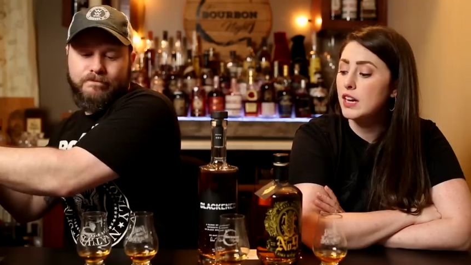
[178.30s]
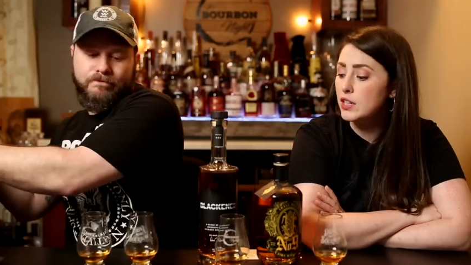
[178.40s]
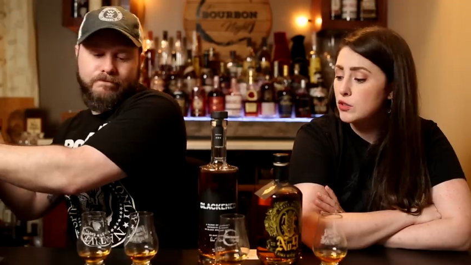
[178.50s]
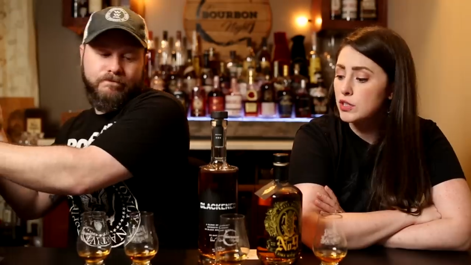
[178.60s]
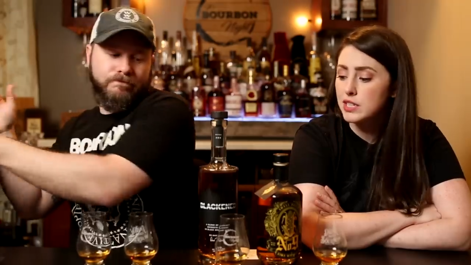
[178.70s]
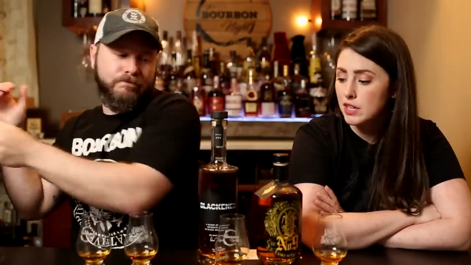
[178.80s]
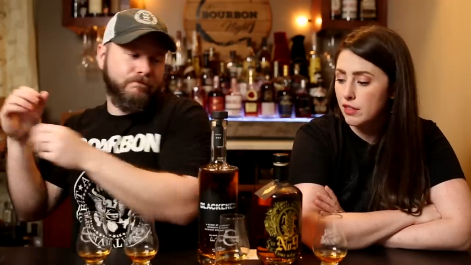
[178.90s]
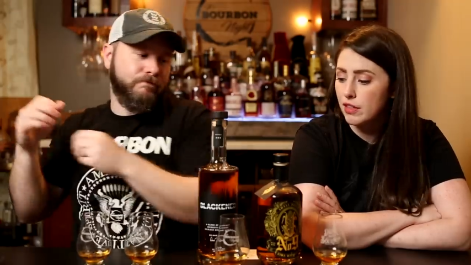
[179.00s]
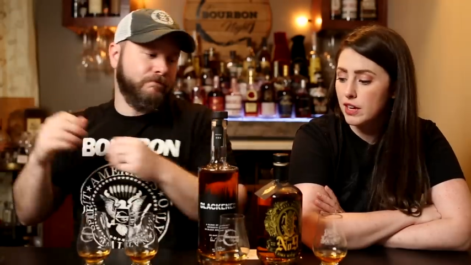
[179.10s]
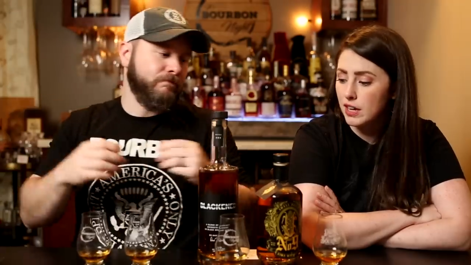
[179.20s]
Speaker 1: Interesting
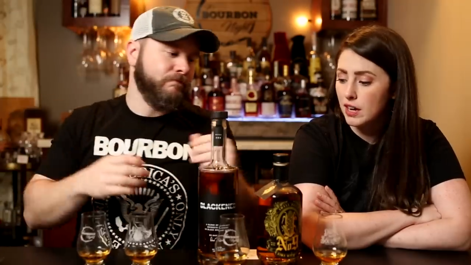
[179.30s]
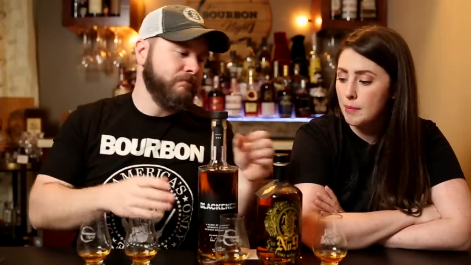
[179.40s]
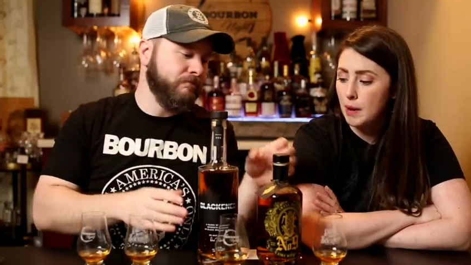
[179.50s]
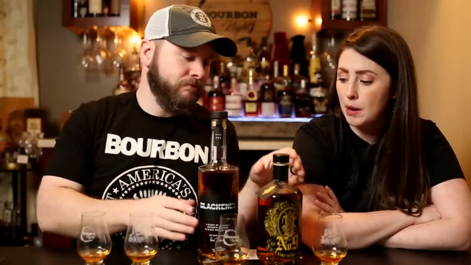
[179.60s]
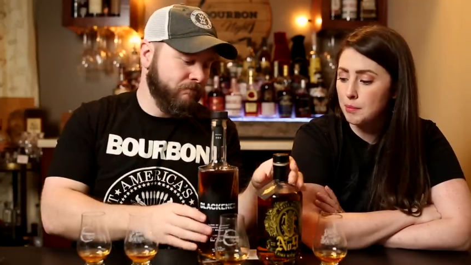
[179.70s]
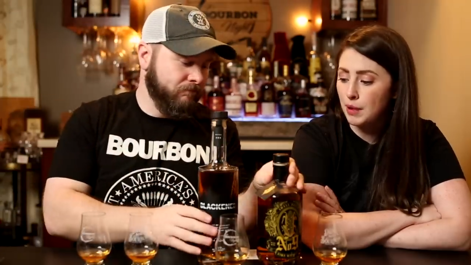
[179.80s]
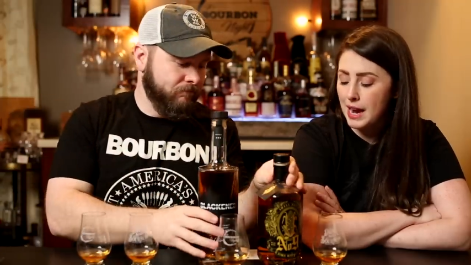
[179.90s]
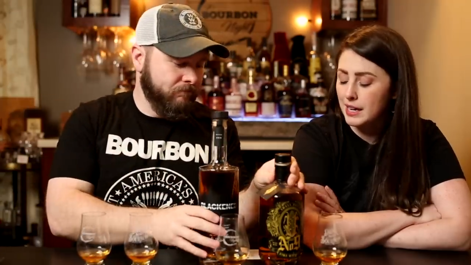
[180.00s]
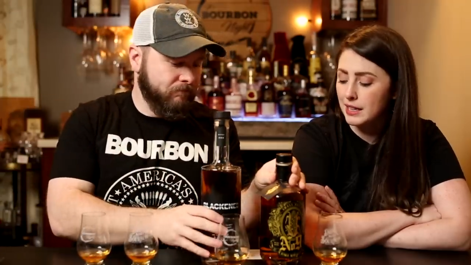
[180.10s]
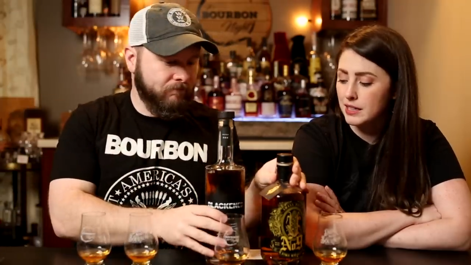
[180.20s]
thing about
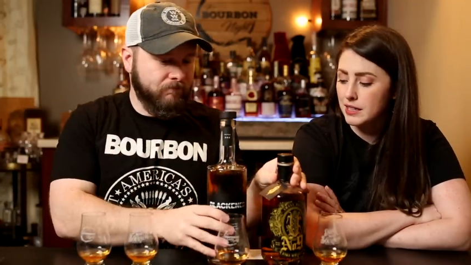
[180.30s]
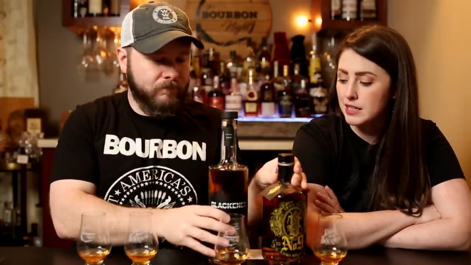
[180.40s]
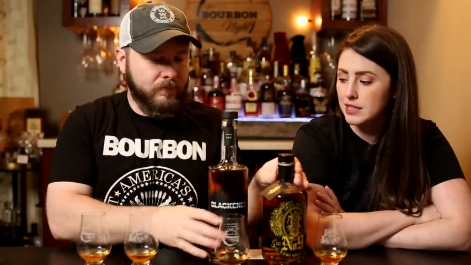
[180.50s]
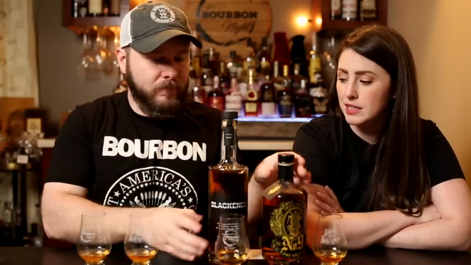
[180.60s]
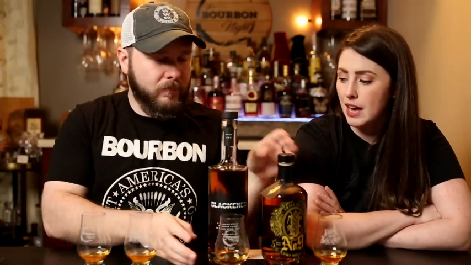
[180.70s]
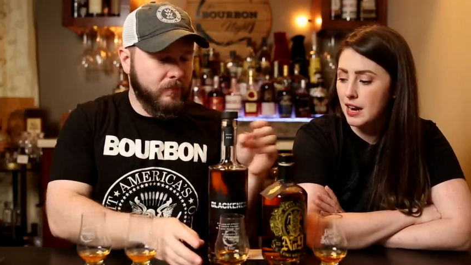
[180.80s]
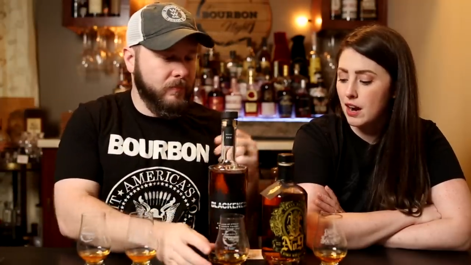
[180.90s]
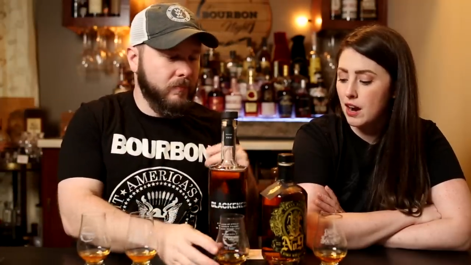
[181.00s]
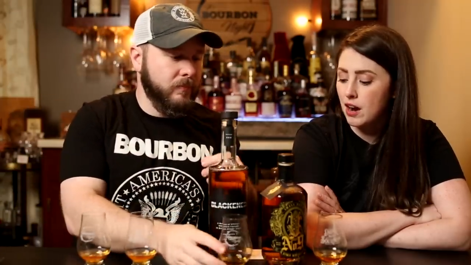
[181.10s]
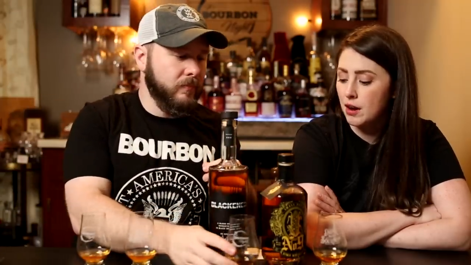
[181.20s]
Blackened is
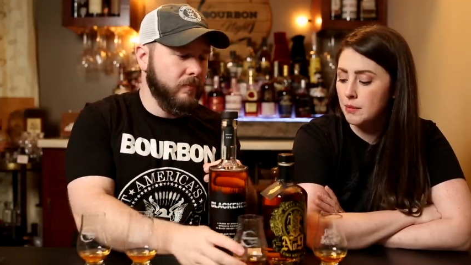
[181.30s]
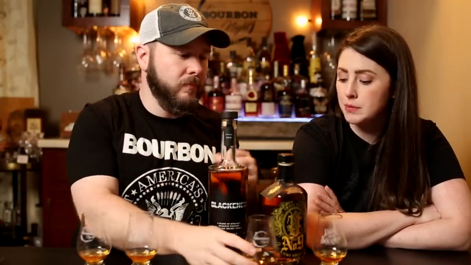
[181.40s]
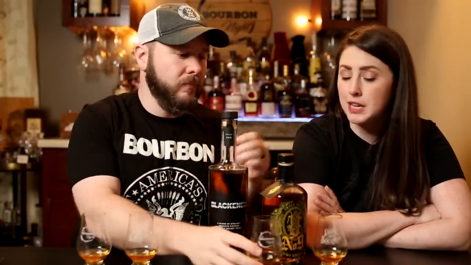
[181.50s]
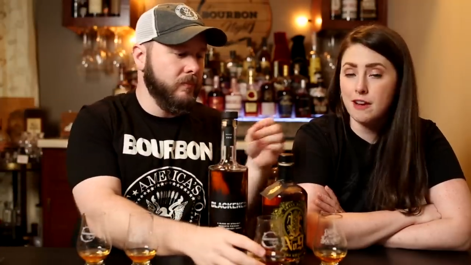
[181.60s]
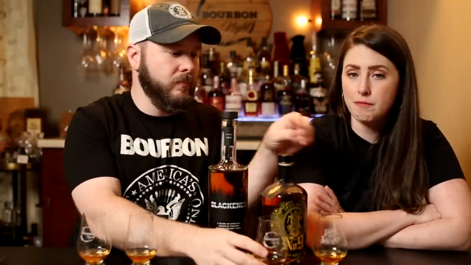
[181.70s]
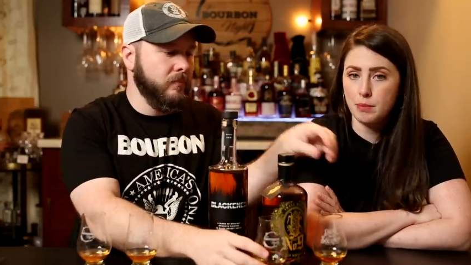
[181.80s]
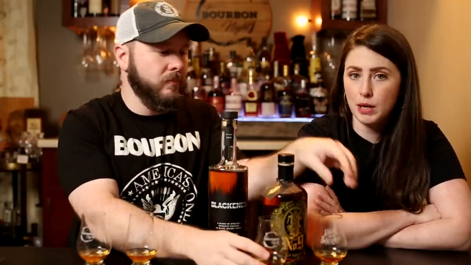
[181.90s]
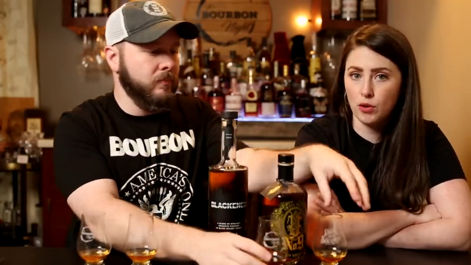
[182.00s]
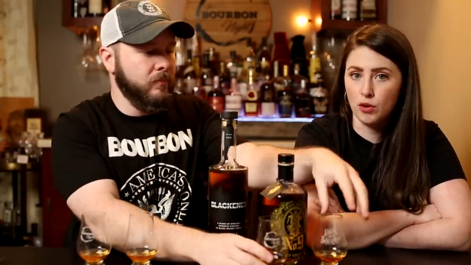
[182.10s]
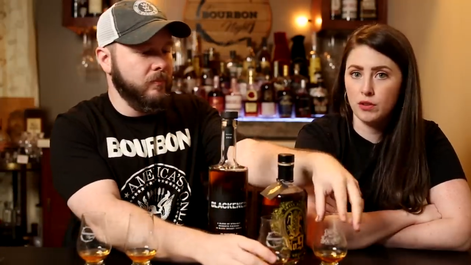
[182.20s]
that um, Dave
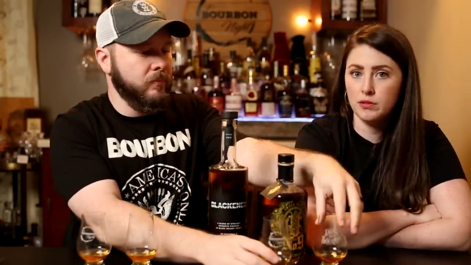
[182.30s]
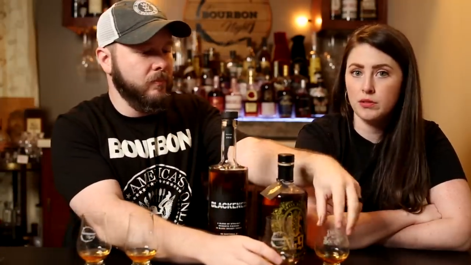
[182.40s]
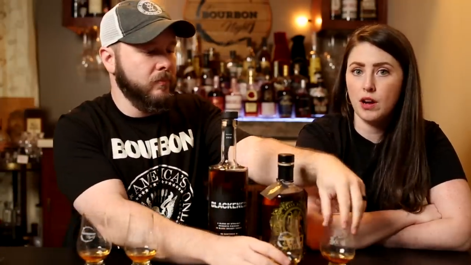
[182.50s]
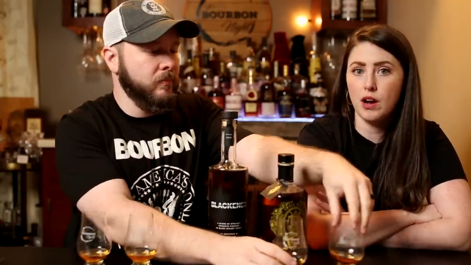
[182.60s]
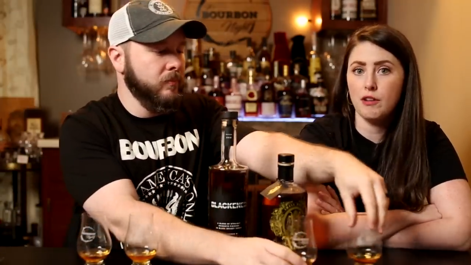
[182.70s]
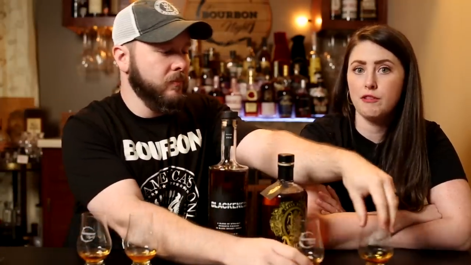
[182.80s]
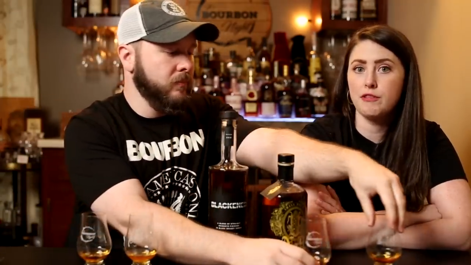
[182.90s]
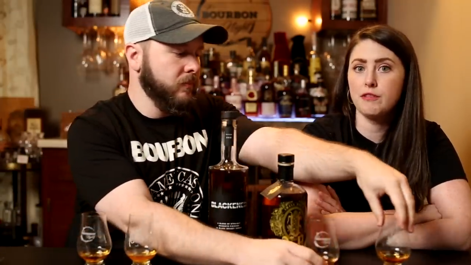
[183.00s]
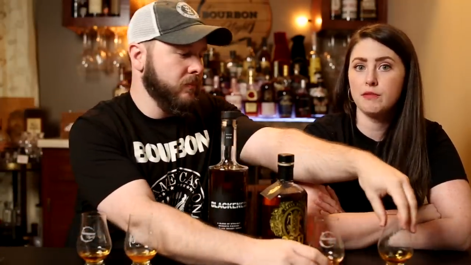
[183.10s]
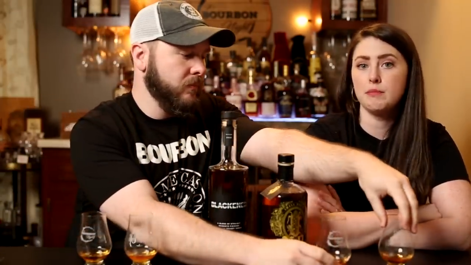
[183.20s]
Pickerell of
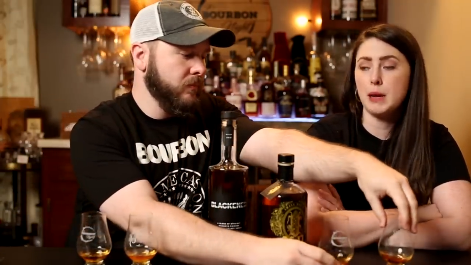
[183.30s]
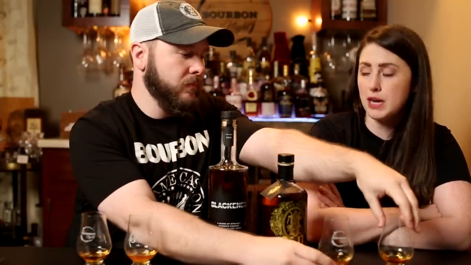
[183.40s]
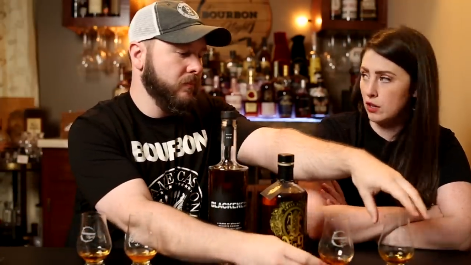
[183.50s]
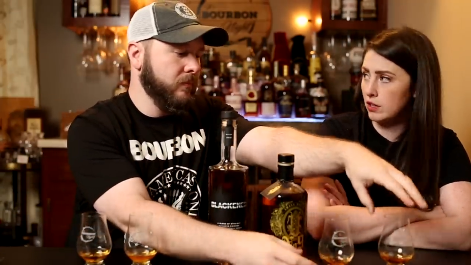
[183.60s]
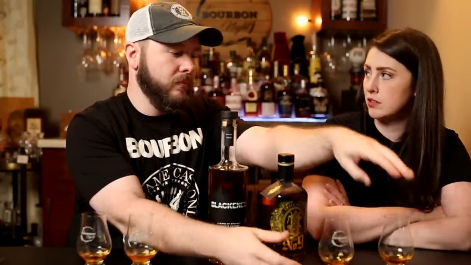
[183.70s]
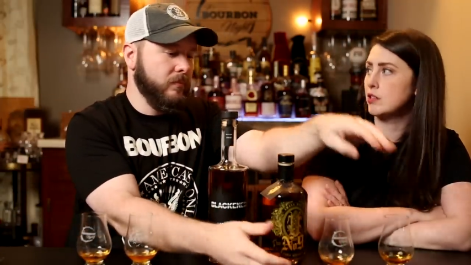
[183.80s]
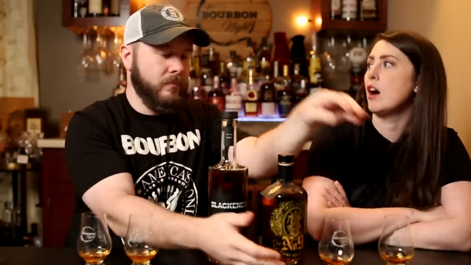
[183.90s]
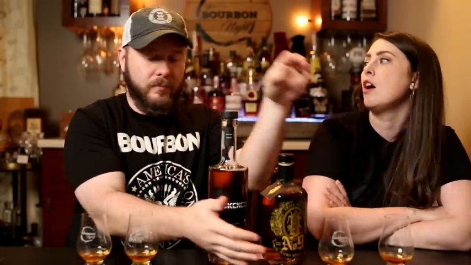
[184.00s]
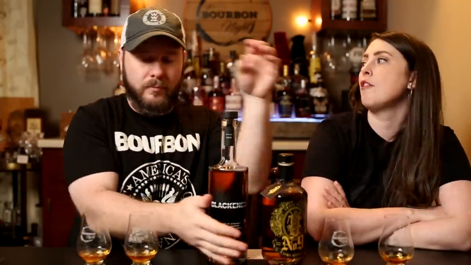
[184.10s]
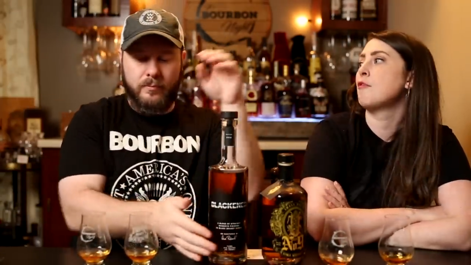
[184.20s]
makers
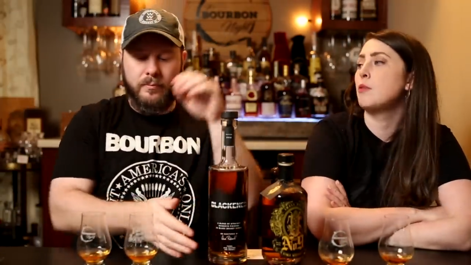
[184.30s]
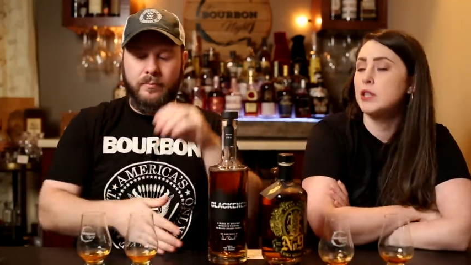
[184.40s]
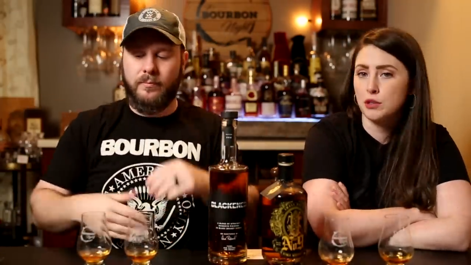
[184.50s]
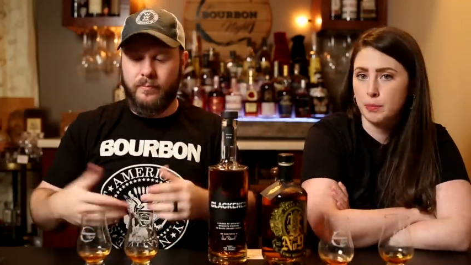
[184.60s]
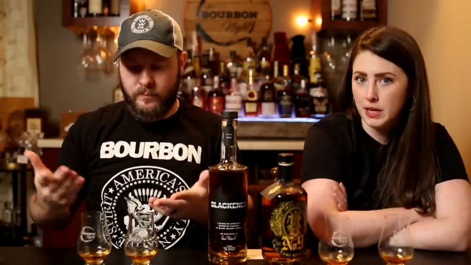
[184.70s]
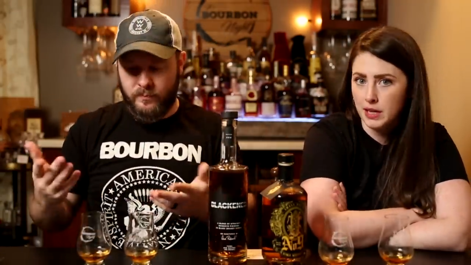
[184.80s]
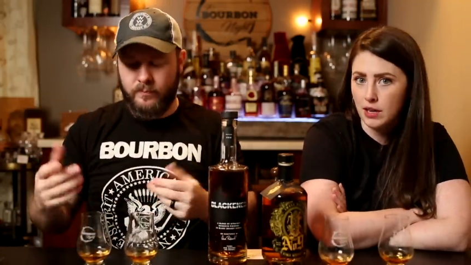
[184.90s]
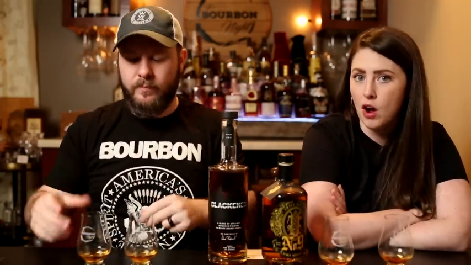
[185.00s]
of Whistlepig